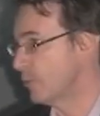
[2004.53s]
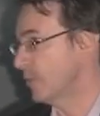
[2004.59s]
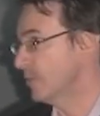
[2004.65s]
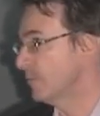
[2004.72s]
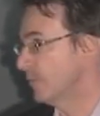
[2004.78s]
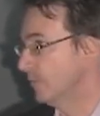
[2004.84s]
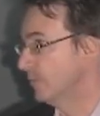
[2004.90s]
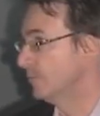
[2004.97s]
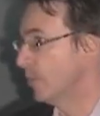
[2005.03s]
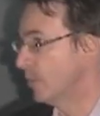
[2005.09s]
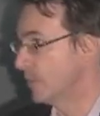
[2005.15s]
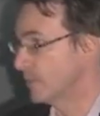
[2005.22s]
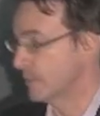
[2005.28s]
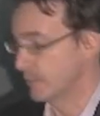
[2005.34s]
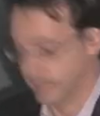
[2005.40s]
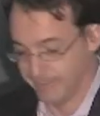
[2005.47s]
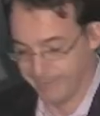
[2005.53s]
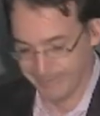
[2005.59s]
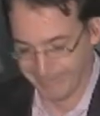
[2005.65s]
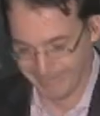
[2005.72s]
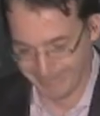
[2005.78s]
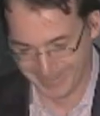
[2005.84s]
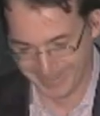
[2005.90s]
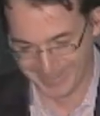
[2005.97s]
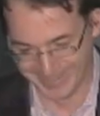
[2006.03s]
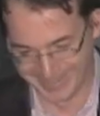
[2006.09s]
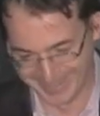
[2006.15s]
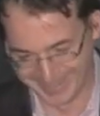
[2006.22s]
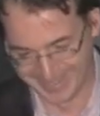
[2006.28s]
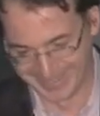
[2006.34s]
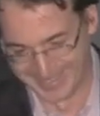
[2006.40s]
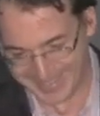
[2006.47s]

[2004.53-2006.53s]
It was super stressful, honestly.